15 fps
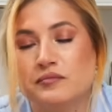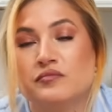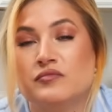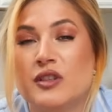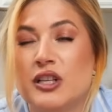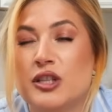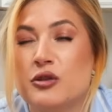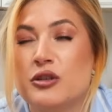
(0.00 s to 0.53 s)

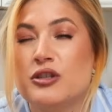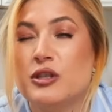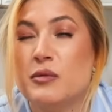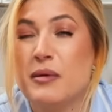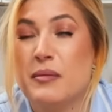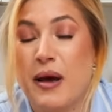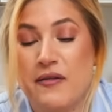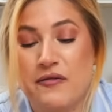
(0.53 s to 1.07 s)
This used to
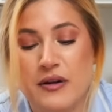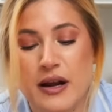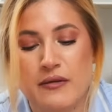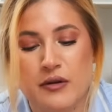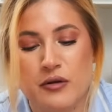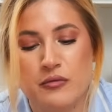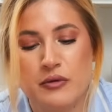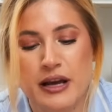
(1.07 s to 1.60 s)
be my
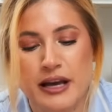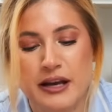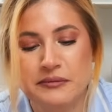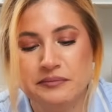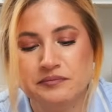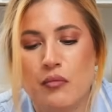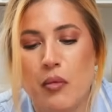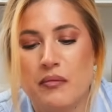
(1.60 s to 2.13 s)
favorite way
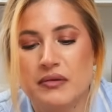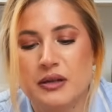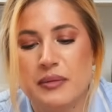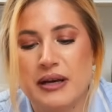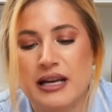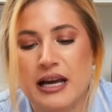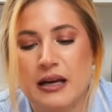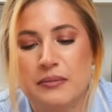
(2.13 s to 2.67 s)
to
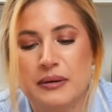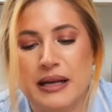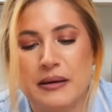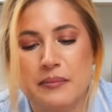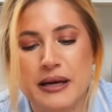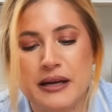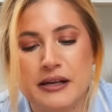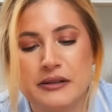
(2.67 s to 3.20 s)
make
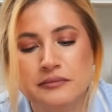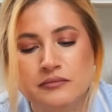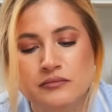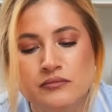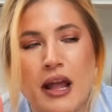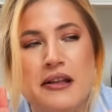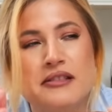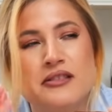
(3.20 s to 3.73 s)
eggplant bacon.
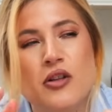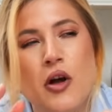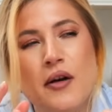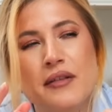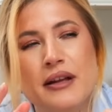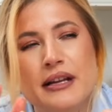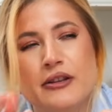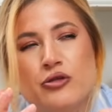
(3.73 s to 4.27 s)
It's
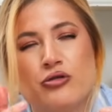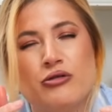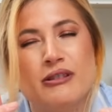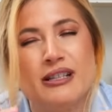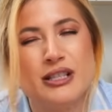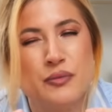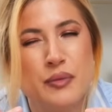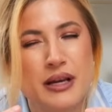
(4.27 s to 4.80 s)
not like
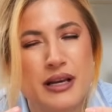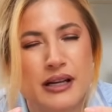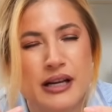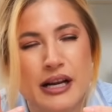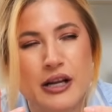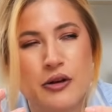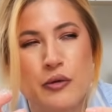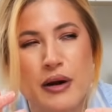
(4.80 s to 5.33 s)
crispy in
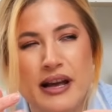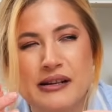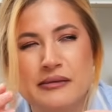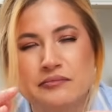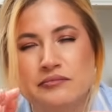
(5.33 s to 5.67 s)
any way.